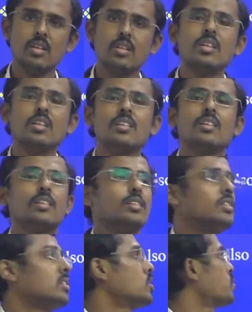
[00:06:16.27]
Then
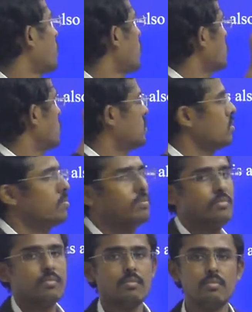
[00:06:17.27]
this process
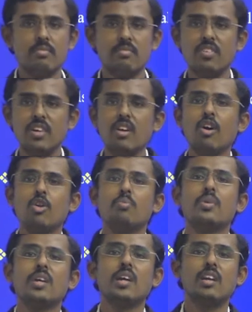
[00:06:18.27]
will not
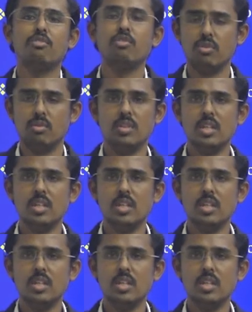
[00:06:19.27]
be helpful.